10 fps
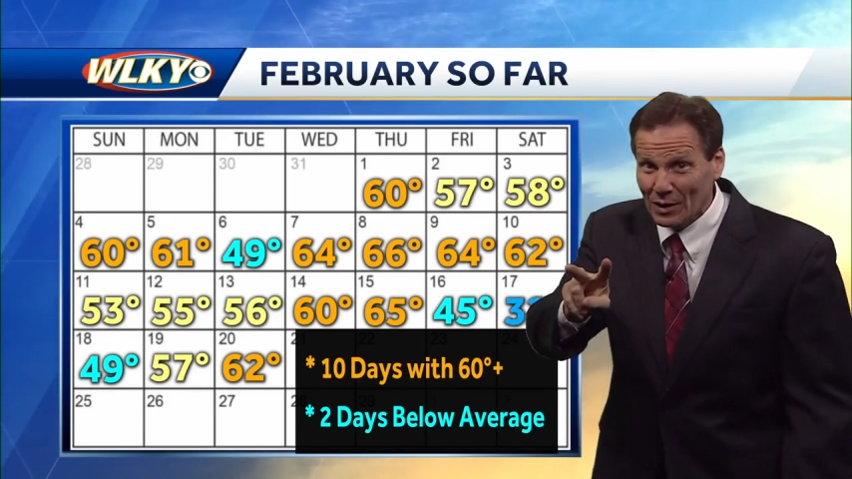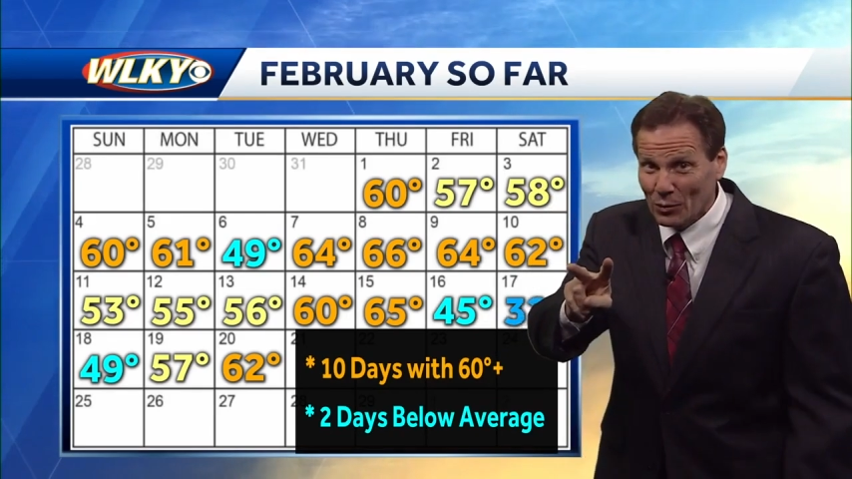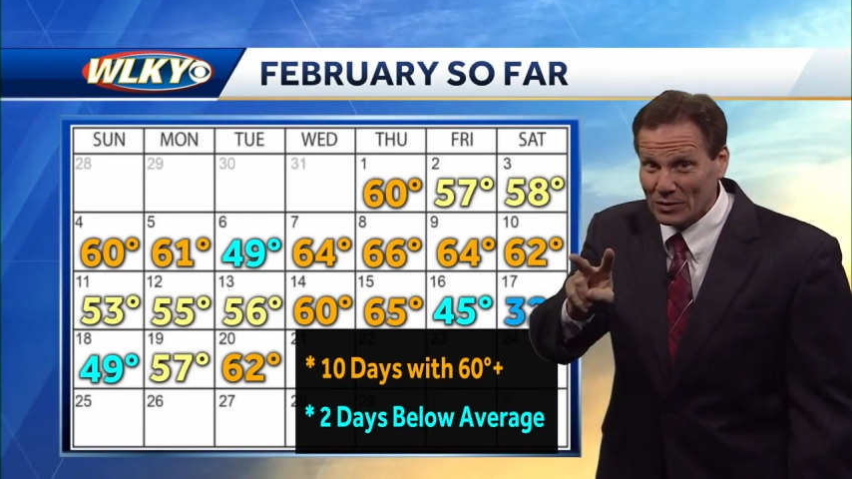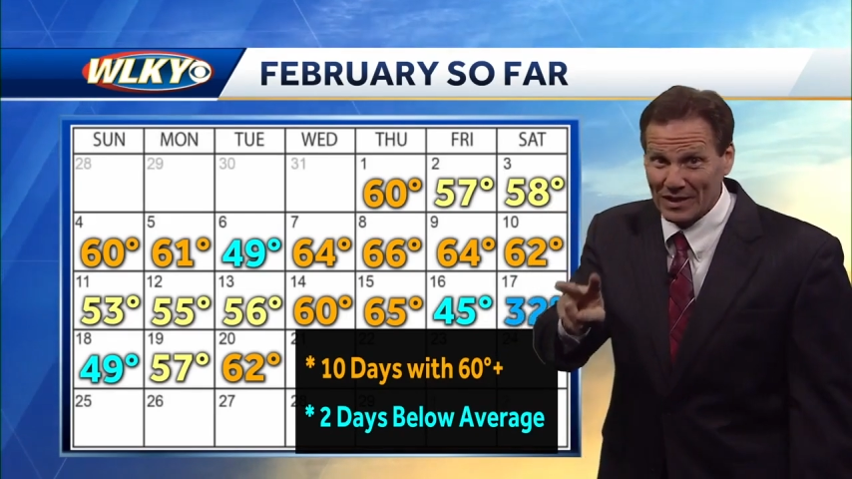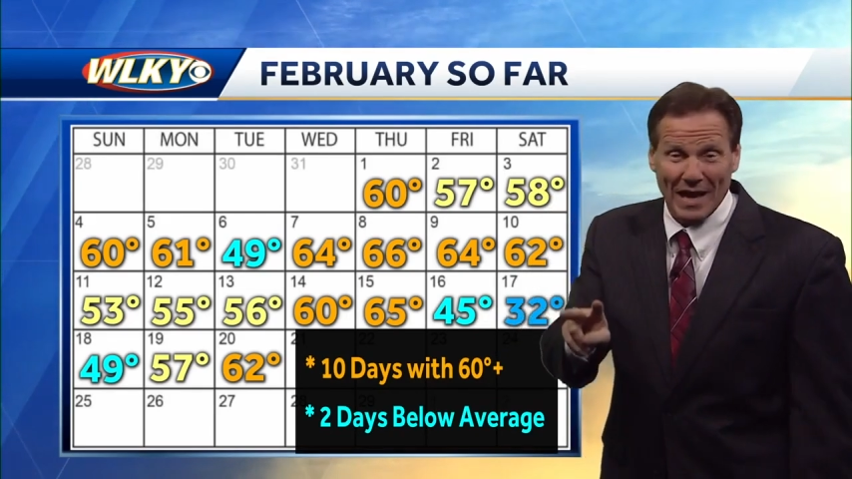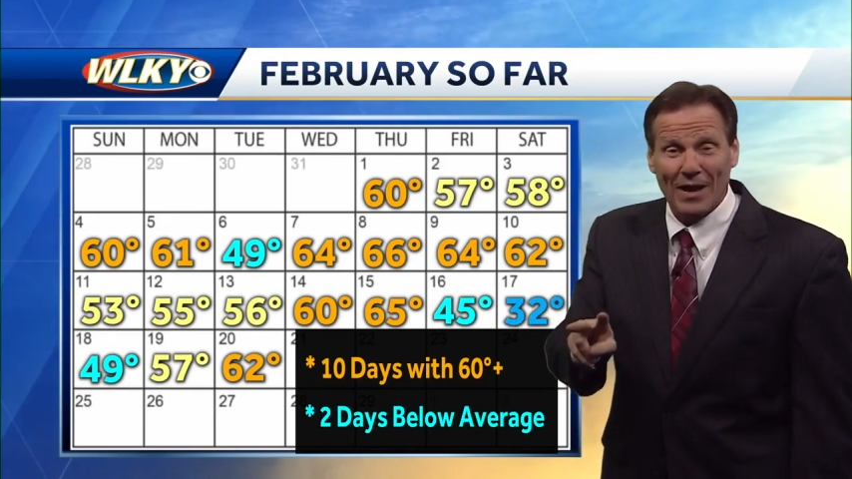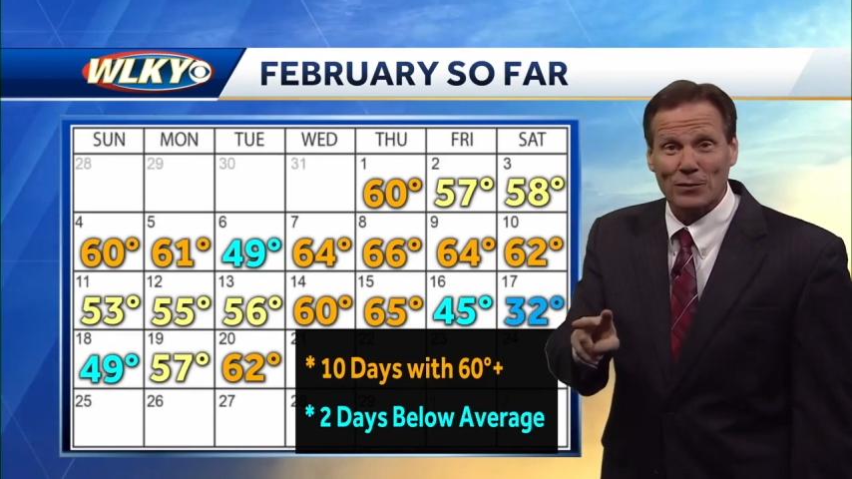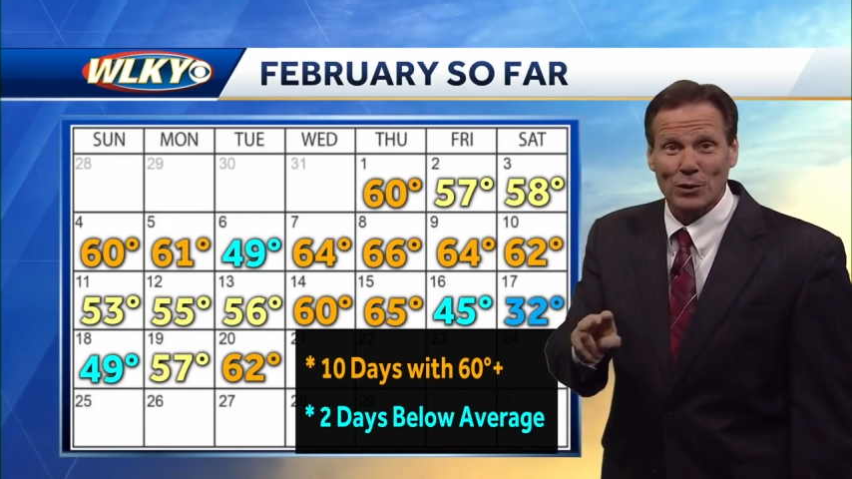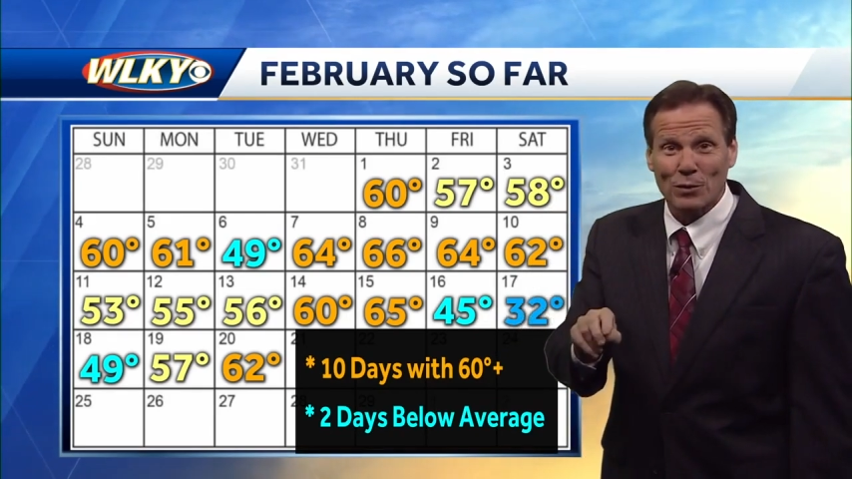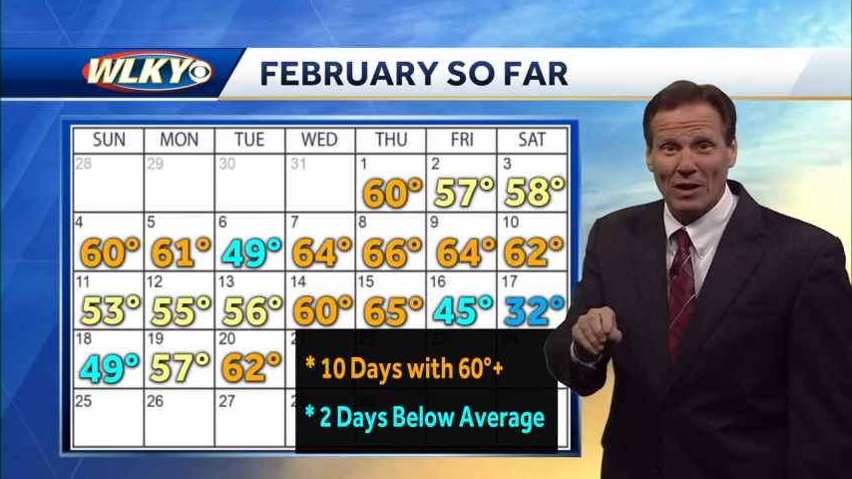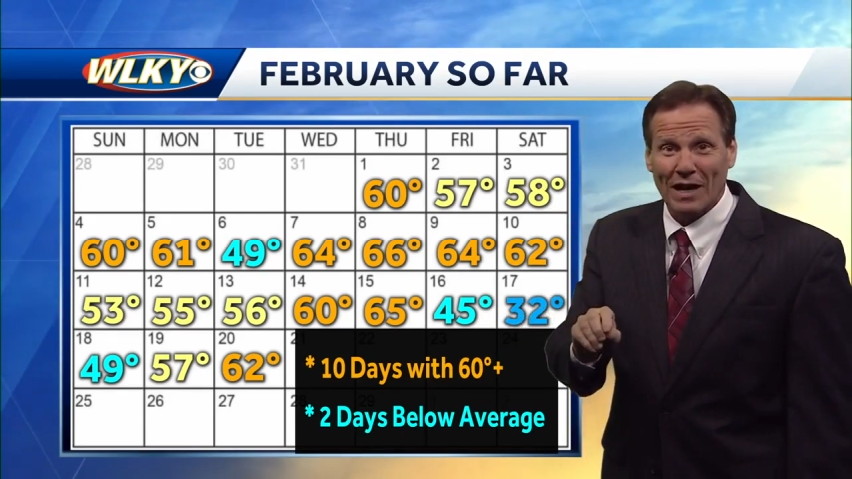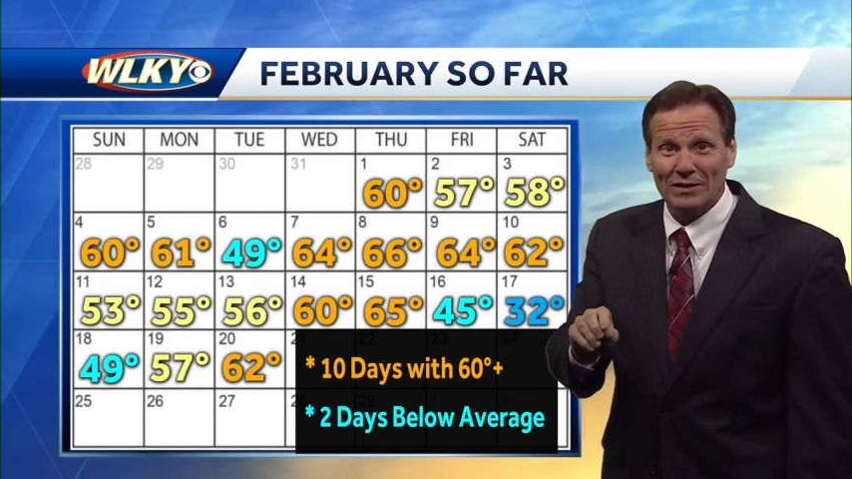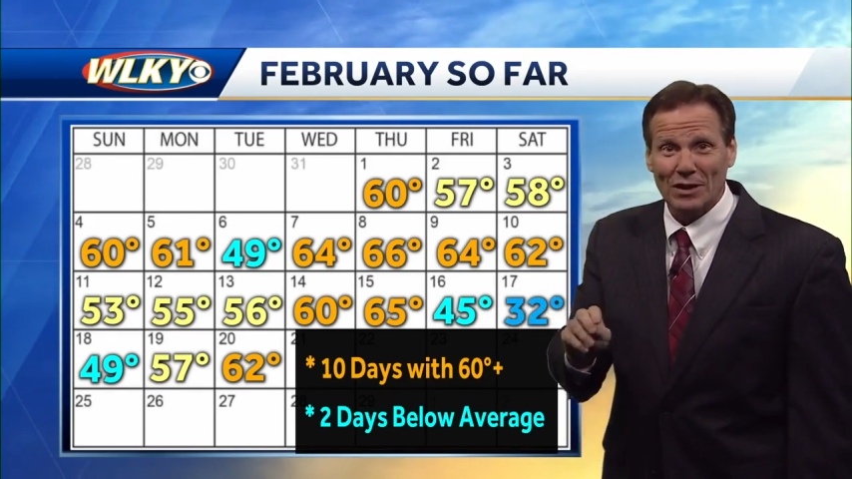was the afternoon high